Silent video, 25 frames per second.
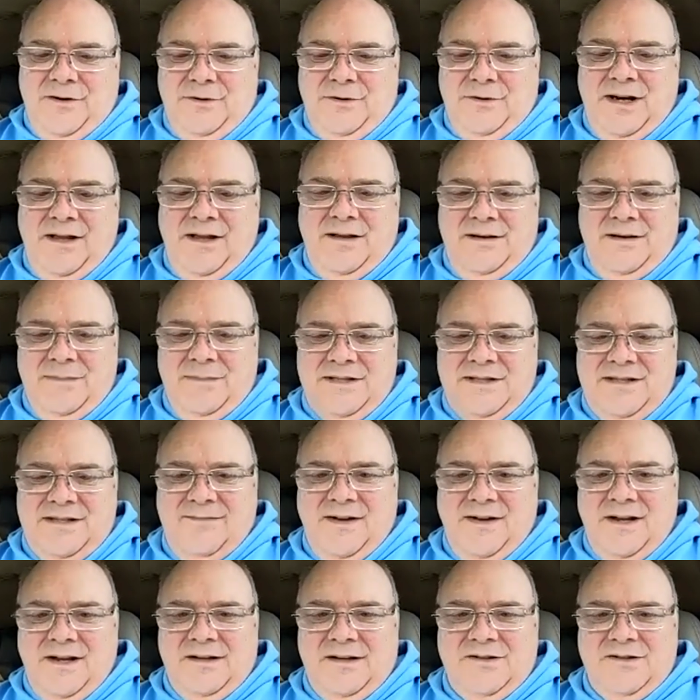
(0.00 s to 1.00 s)
Let me see if I can
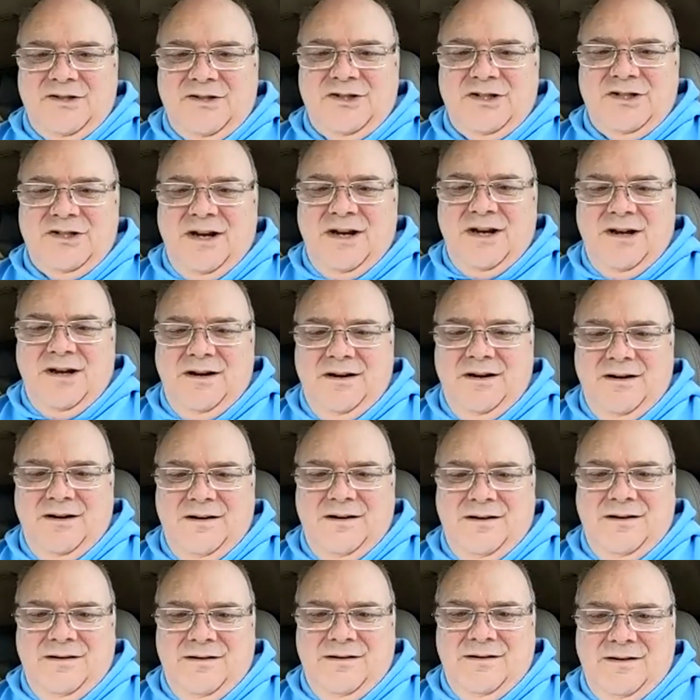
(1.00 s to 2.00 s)

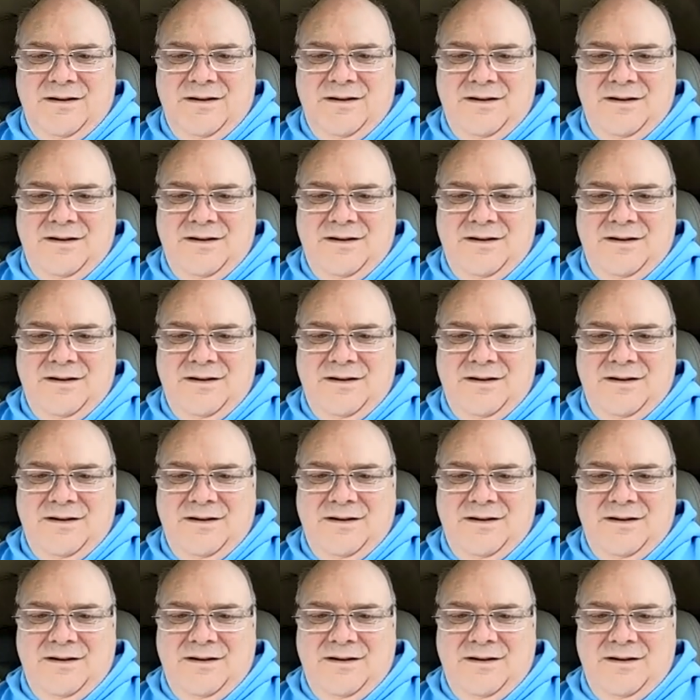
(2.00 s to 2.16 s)
share.